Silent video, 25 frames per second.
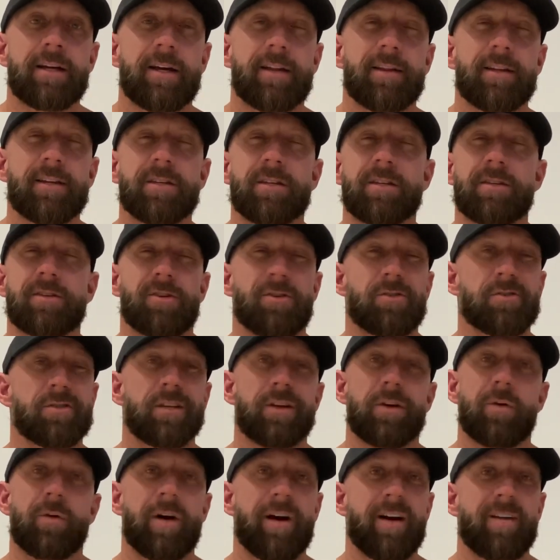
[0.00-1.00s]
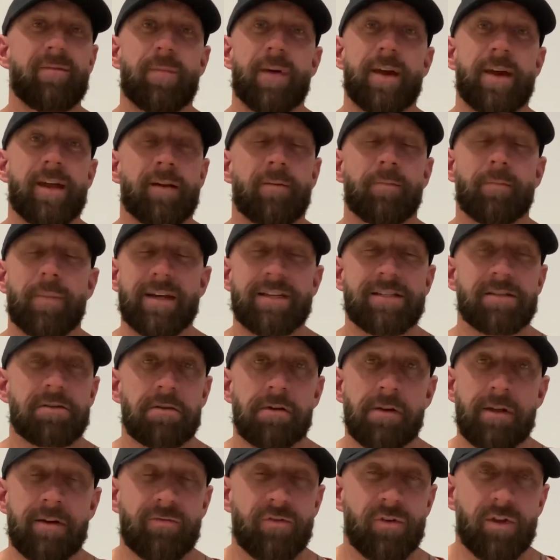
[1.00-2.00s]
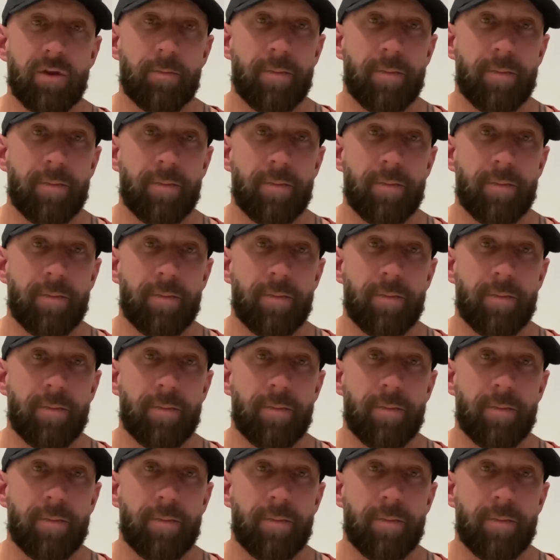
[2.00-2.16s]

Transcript: and this is usually where I've been basically for the